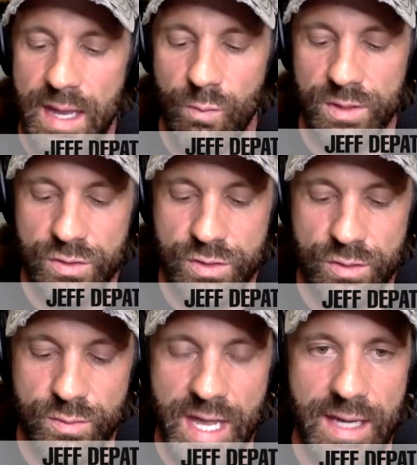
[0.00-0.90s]
And when you
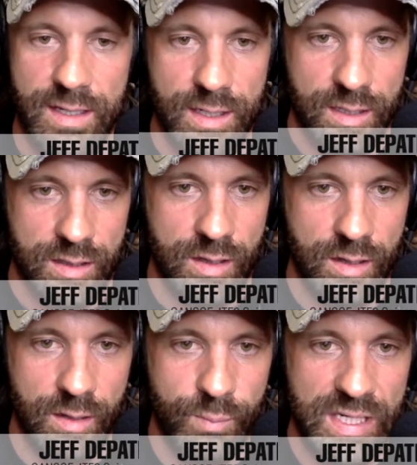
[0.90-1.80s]
do that,
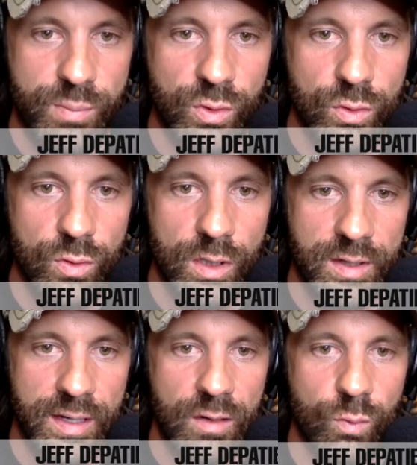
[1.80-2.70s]
the people who
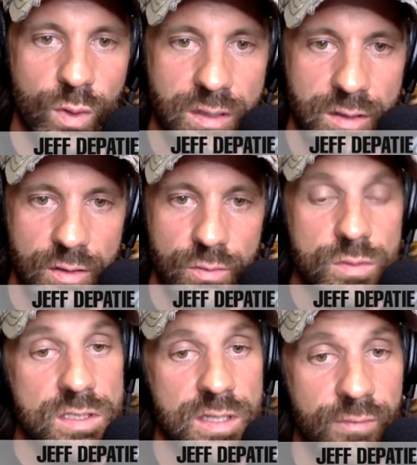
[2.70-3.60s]
are there with
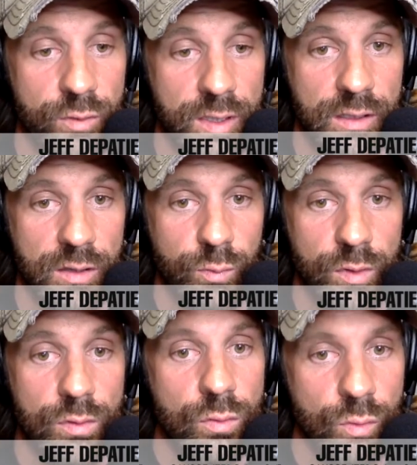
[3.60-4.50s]
you, suffering
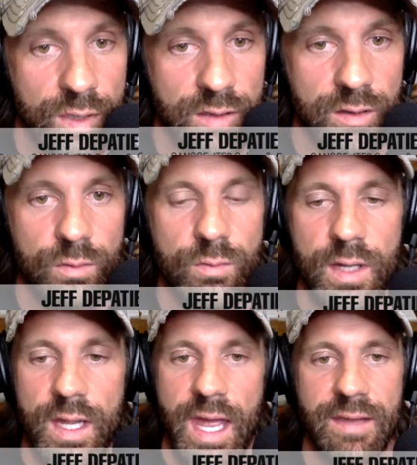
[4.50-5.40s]
through with you,
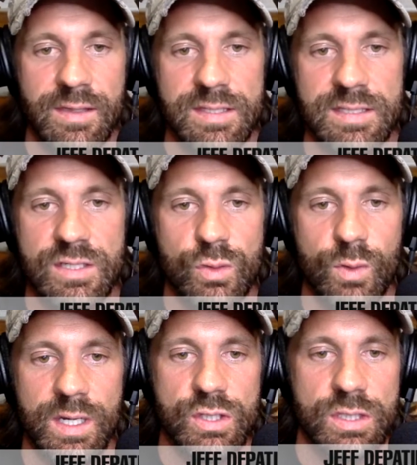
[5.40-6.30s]
and the
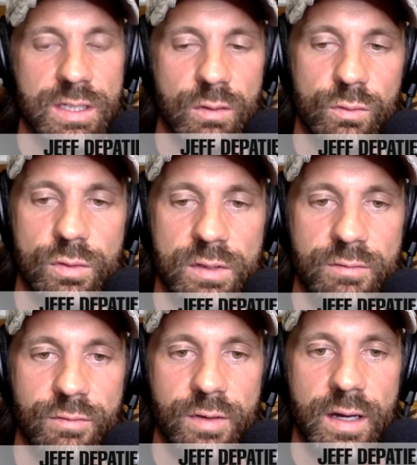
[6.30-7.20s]
situation get
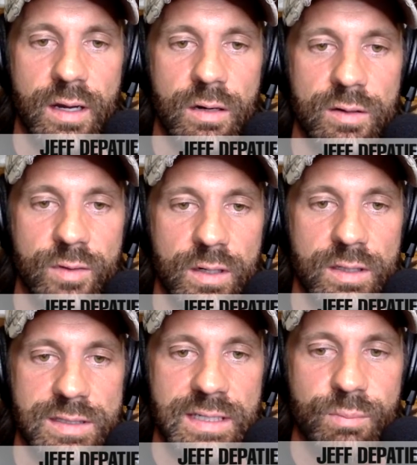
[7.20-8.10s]
rooted very,
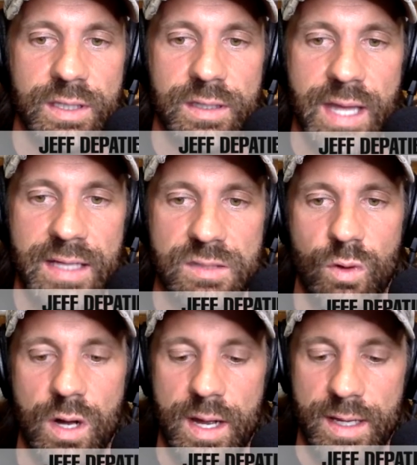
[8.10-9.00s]
very deeply. And that's
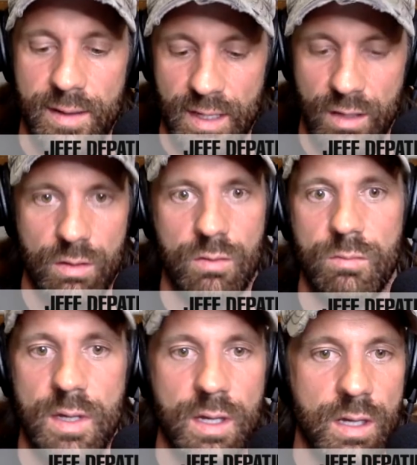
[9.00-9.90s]
why,
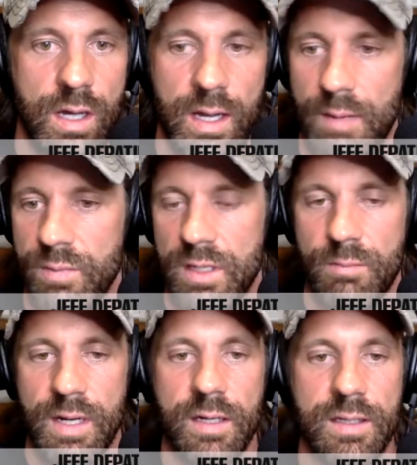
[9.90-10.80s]
I'm going to
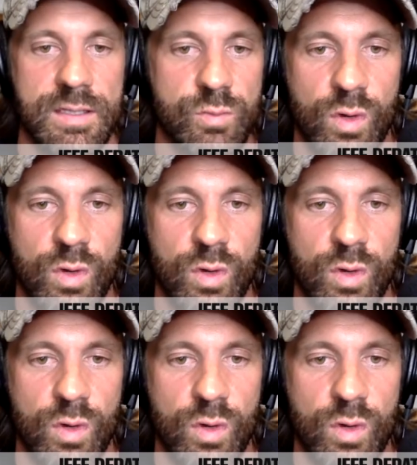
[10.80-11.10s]
marry this